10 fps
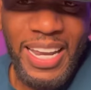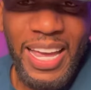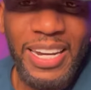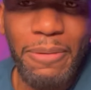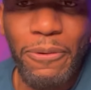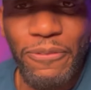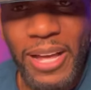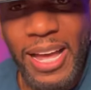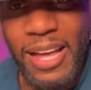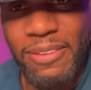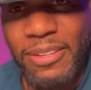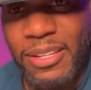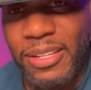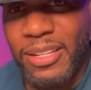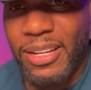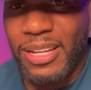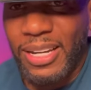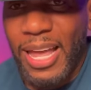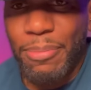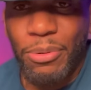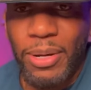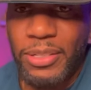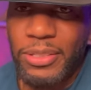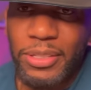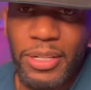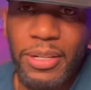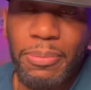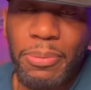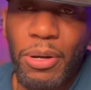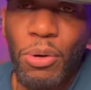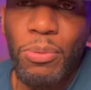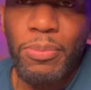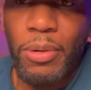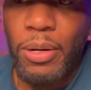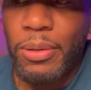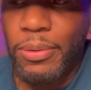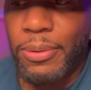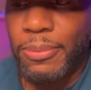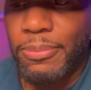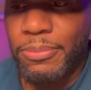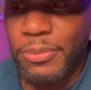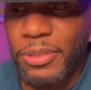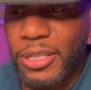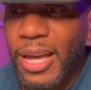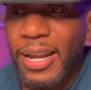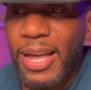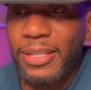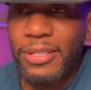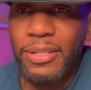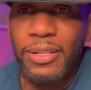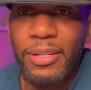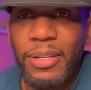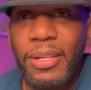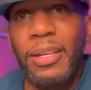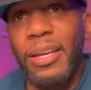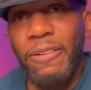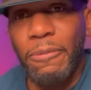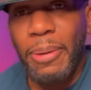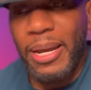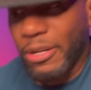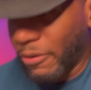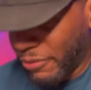at number five, collaboration sneaker bro. Um, shout out to everybody over